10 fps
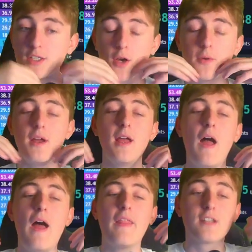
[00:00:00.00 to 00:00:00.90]
So
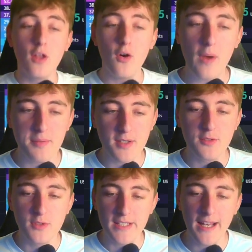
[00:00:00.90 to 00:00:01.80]
there's a lot of
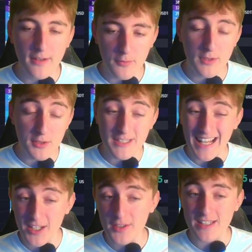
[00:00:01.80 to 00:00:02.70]
websites which will
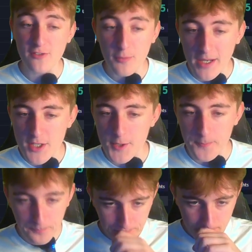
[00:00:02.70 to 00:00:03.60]
tell you this information.